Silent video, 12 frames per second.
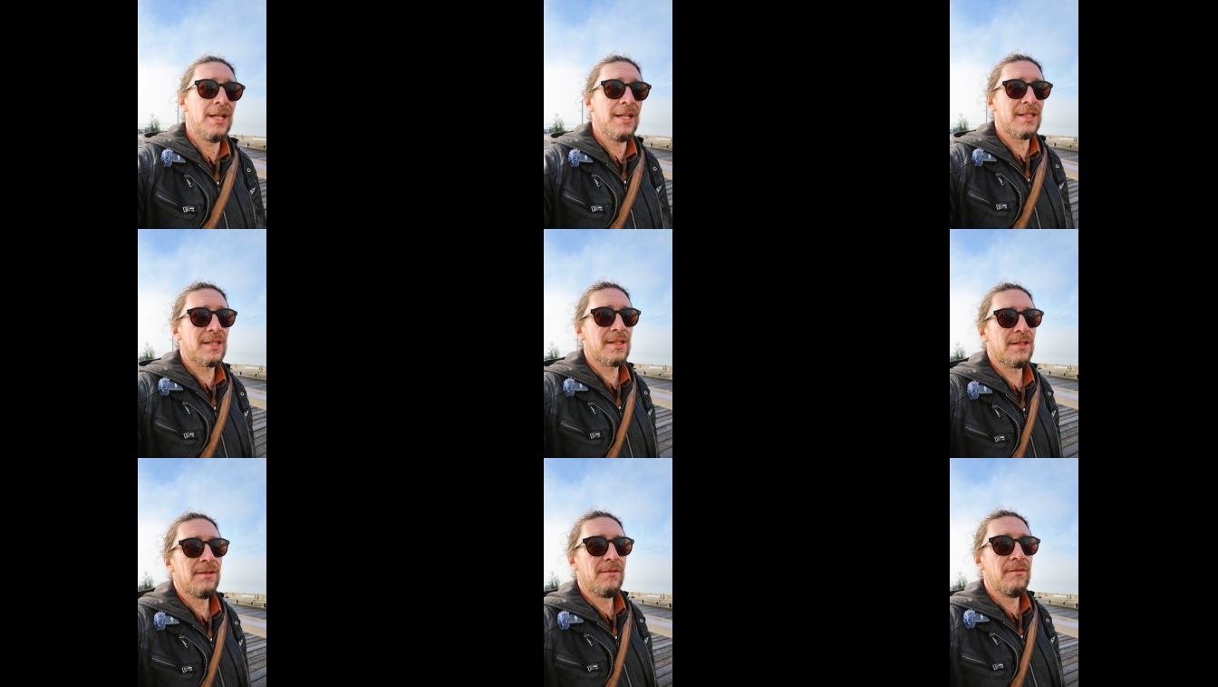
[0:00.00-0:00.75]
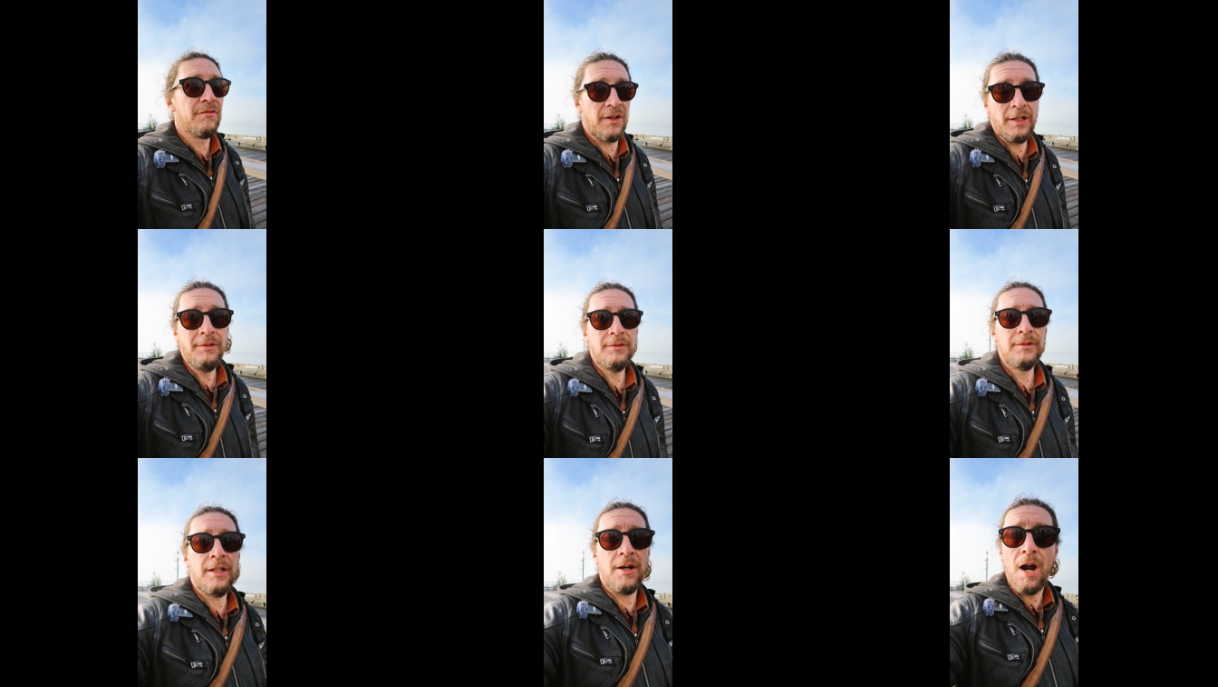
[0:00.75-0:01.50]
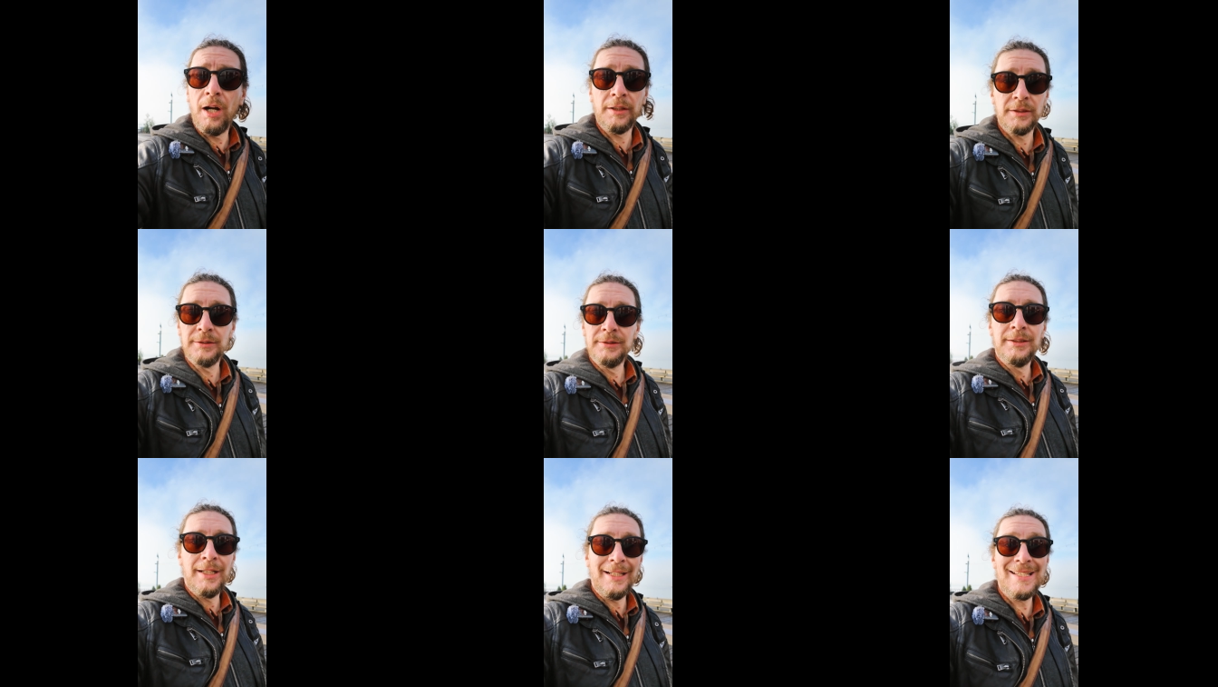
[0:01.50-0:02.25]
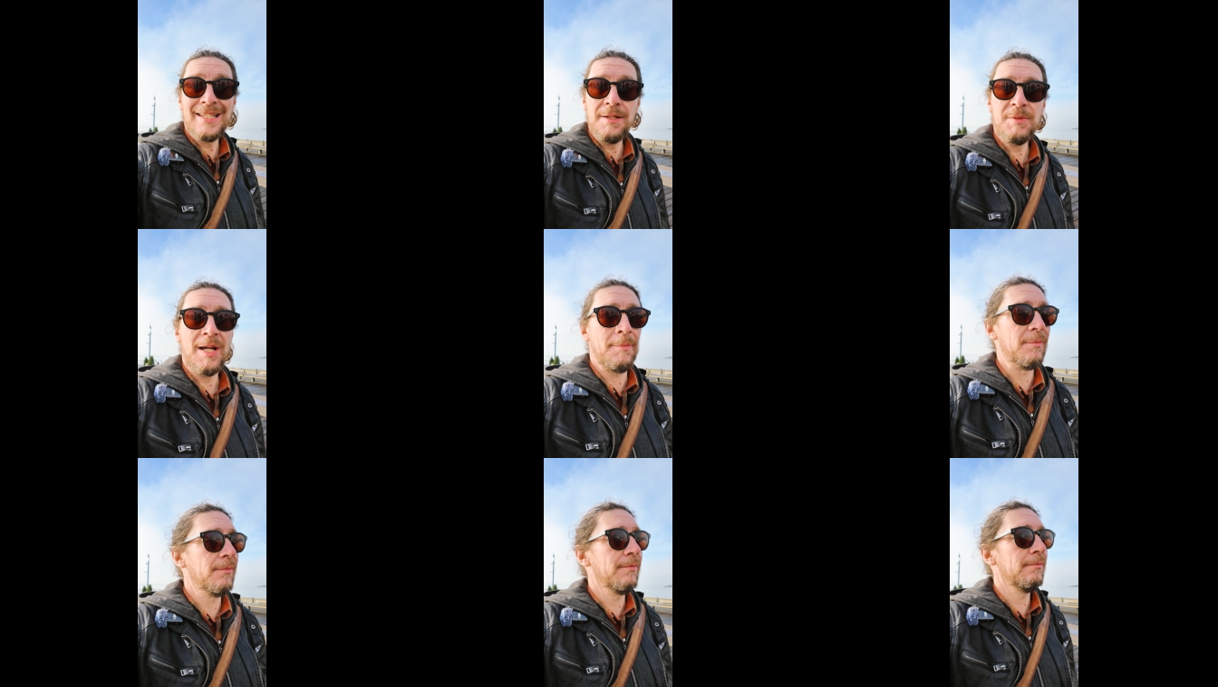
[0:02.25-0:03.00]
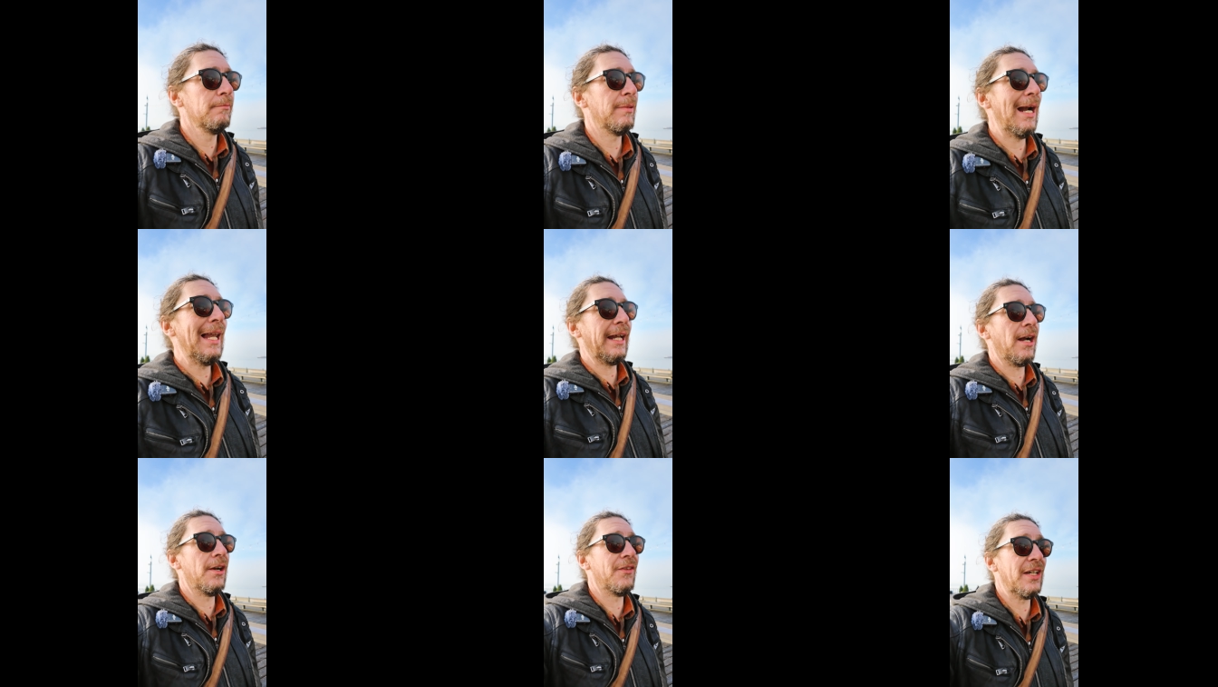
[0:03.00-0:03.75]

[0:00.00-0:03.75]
It's fun and hard at the same time, but I like hard